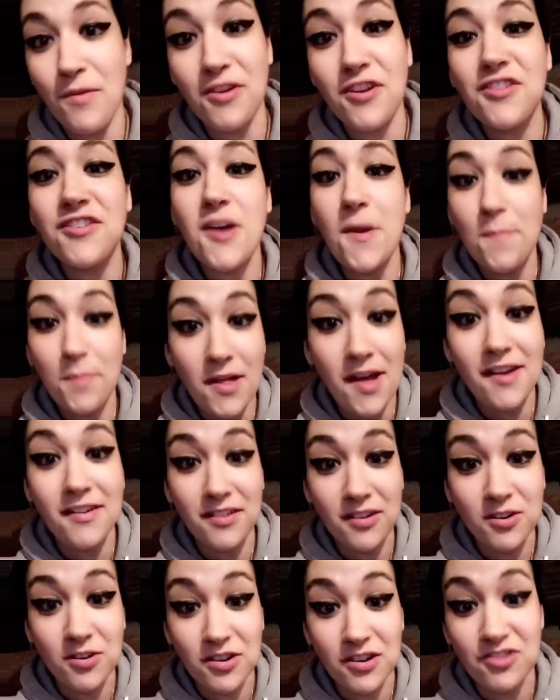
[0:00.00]
It is like black
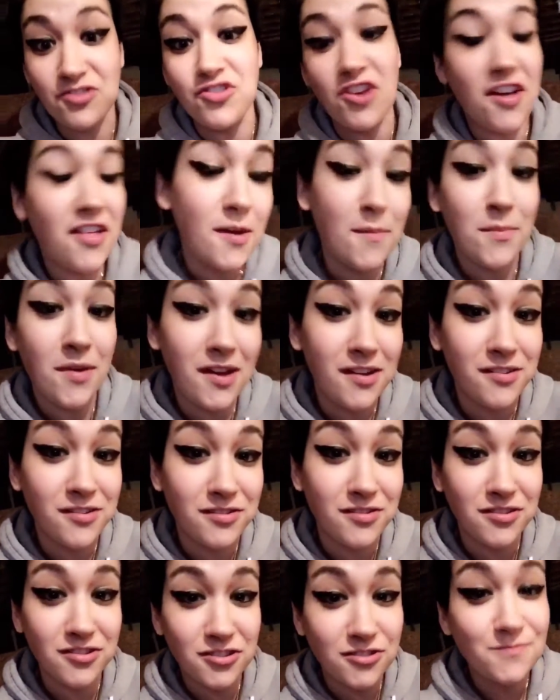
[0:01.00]
licorice. I like black
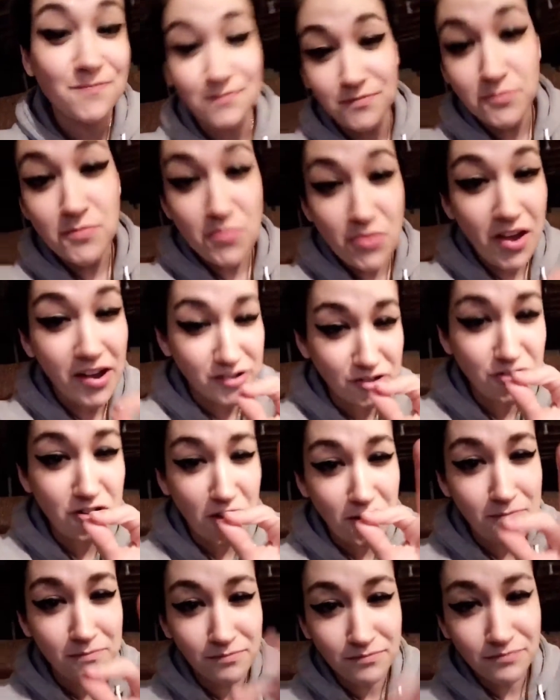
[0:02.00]
licorice. It's good.